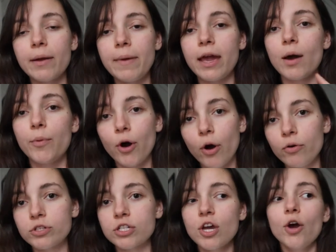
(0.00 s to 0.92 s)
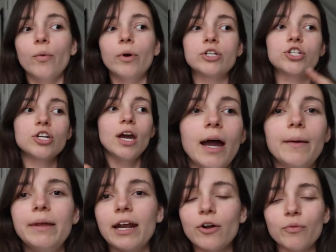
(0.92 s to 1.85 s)
I make a post which I
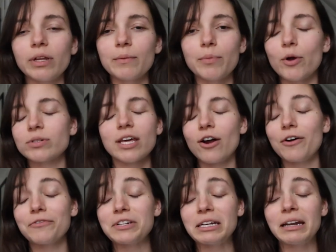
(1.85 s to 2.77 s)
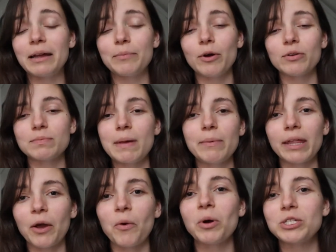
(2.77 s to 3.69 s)
mean I don't really post that often I post maybe
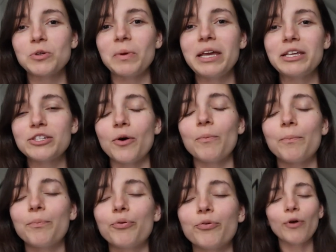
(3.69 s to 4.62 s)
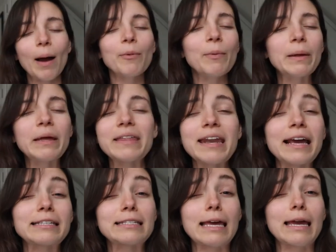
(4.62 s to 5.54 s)
like once a week so probably the
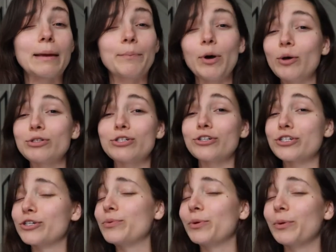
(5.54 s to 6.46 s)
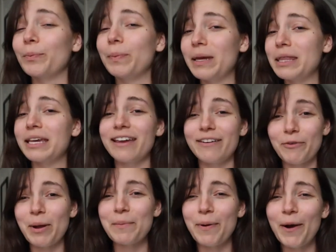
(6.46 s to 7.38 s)
next like post or two will be the giveaway